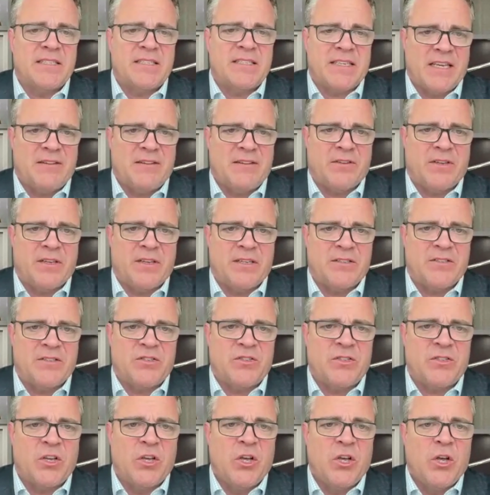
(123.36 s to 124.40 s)

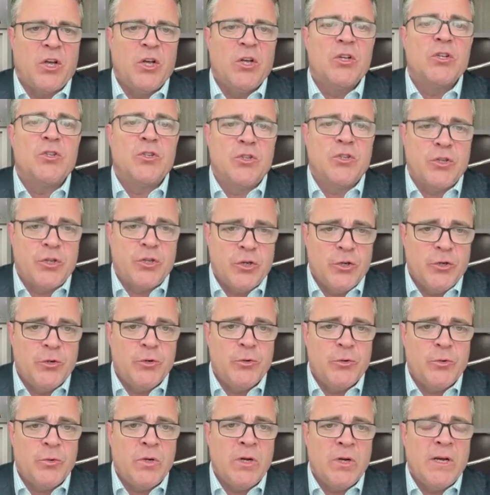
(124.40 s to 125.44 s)
savings
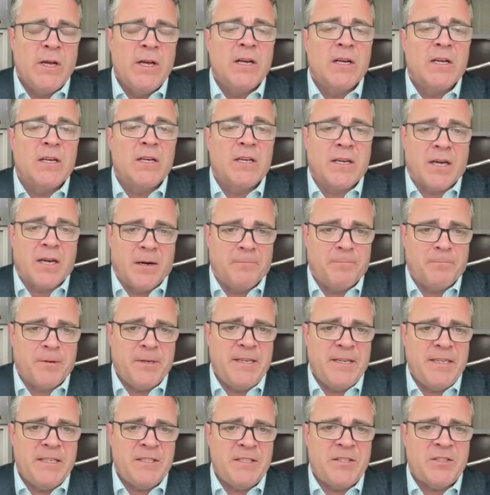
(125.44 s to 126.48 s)
to
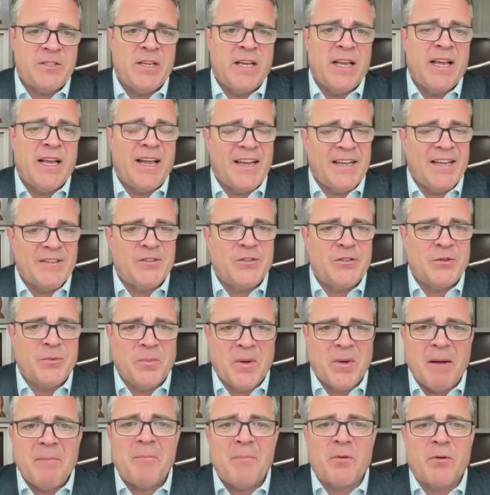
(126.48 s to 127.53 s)
companies and to
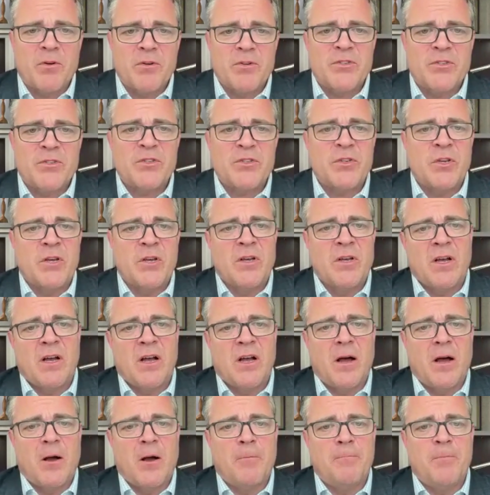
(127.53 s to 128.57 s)
members
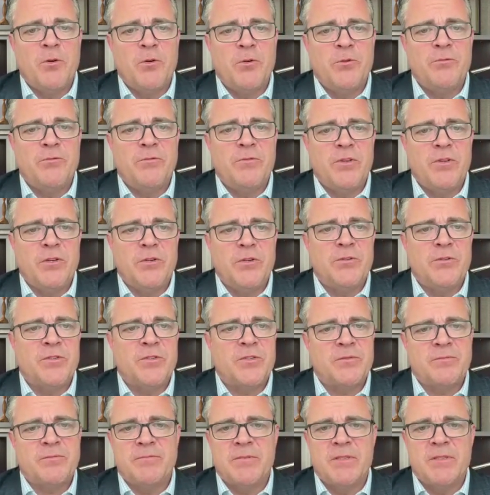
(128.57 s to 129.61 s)
who
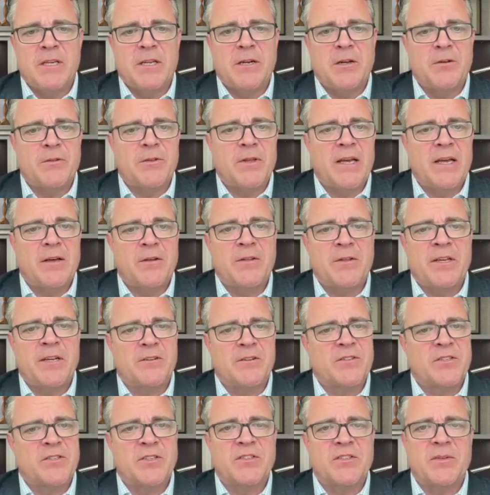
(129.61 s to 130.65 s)
use, the
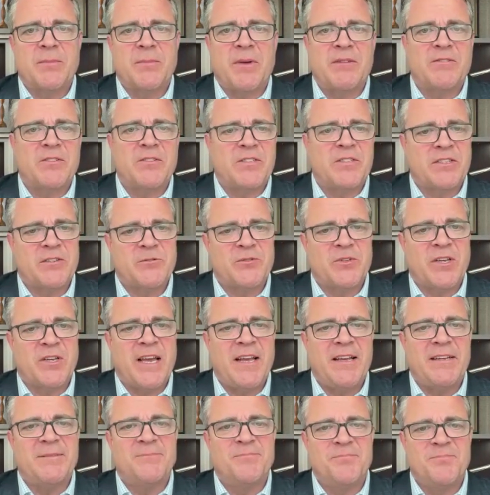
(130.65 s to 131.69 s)
healthcare system every single
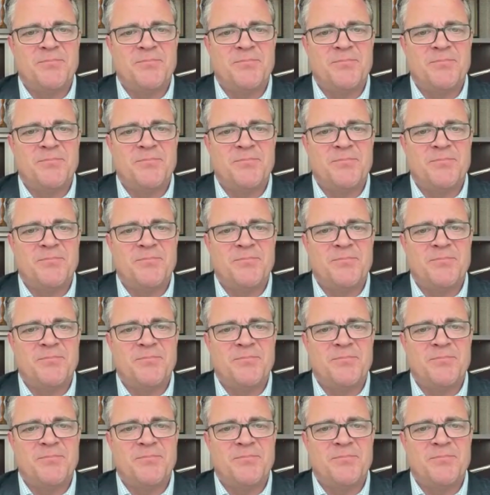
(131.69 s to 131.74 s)
day.